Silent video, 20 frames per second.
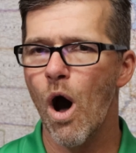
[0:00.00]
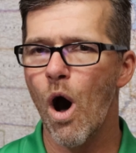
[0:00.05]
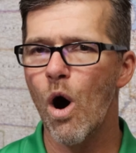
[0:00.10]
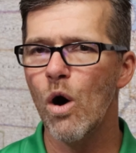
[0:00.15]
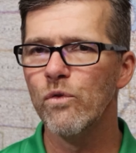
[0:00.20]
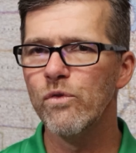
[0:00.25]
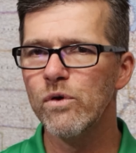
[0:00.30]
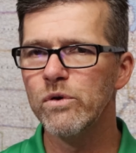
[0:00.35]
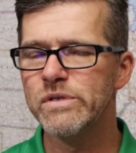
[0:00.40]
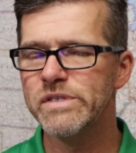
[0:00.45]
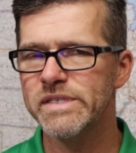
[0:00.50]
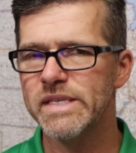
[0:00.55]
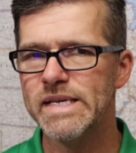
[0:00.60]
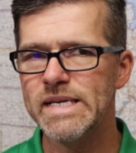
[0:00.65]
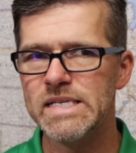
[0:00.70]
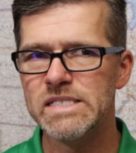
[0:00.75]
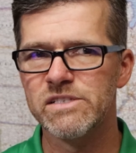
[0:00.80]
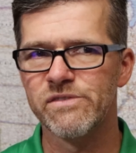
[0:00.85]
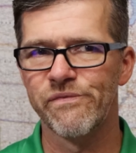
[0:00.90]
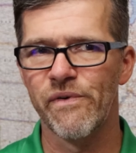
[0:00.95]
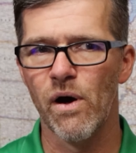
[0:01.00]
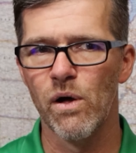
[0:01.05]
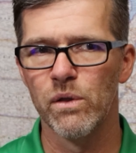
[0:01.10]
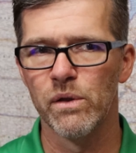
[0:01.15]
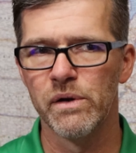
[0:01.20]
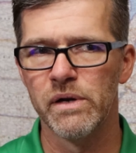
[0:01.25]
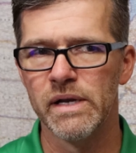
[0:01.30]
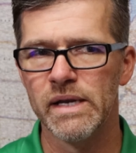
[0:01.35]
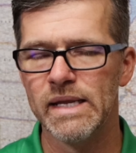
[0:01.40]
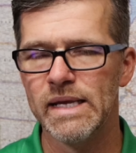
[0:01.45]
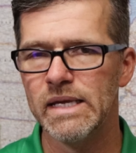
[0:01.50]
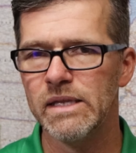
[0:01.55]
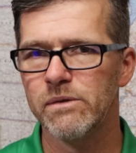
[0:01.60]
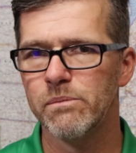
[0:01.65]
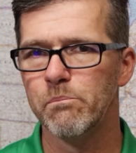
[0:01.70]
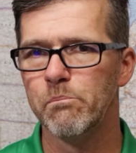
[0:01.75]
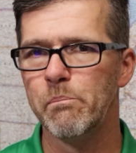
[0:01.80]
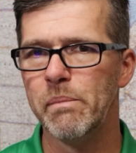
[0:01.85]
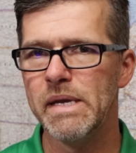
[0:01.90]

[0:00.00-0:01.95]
All those things fall underneath